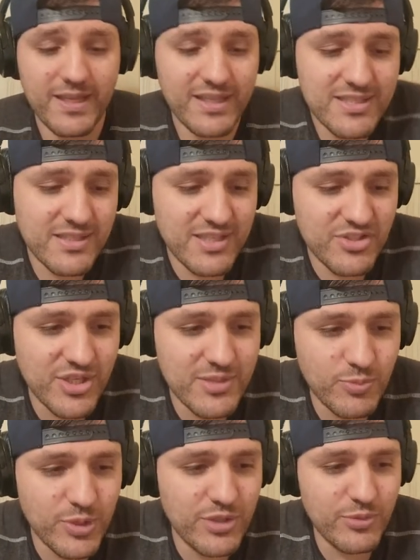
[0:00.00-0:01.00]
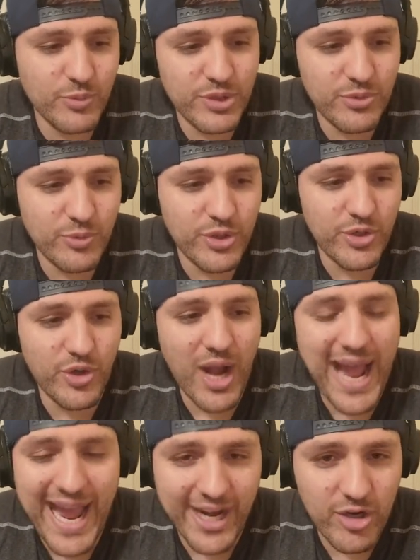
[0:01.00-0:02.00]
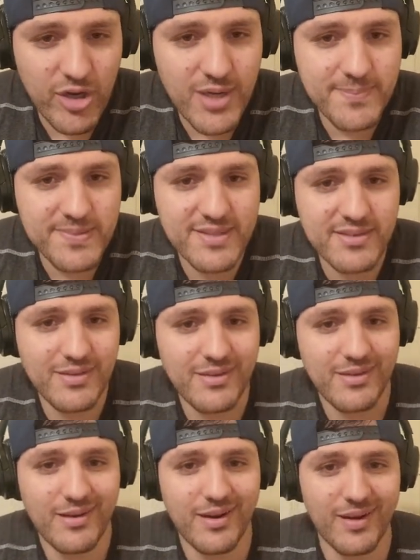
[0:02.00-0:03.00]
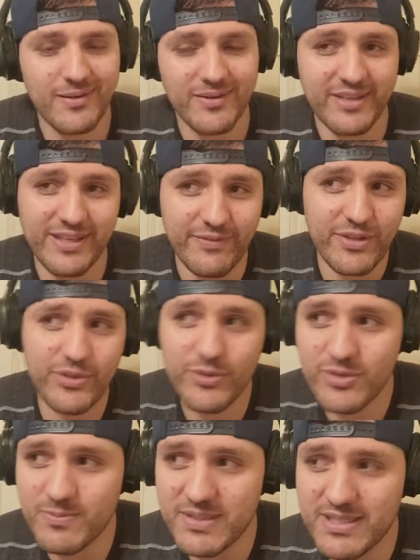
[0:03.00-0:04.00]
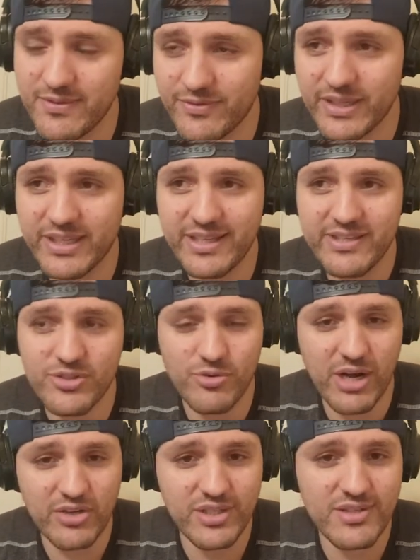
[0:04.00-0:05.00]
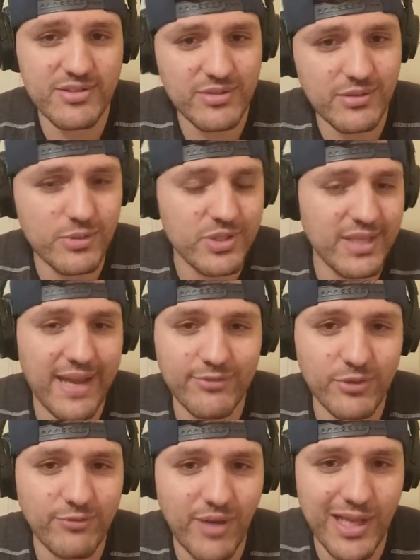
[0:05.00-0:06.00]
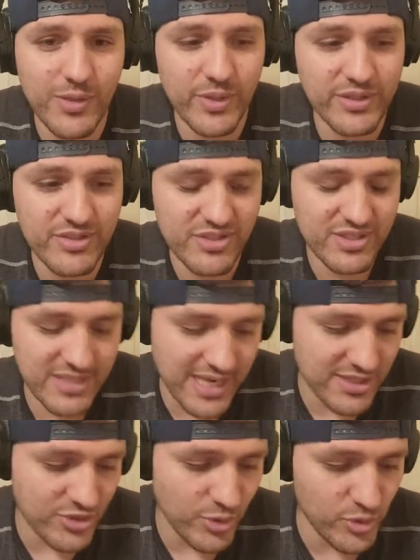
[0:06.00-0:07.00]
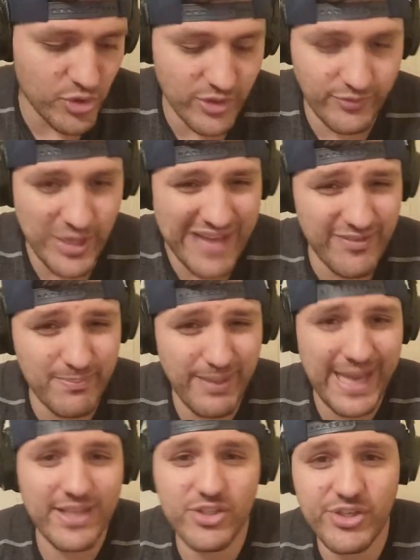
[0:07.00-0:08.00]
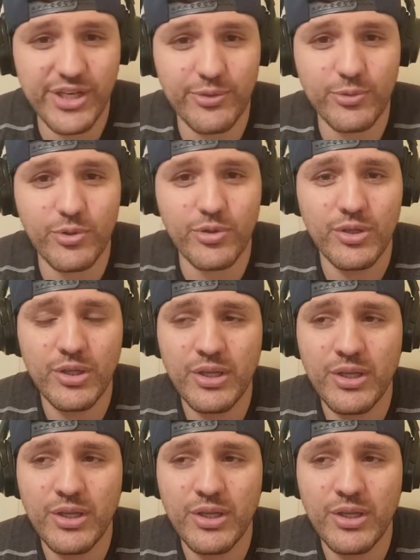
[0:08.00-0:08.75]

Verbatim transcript: it's, it's just when, when, when you're higher ups are giving you specific instructions, you just have to follow it. It's like a soldier. If you have a bad general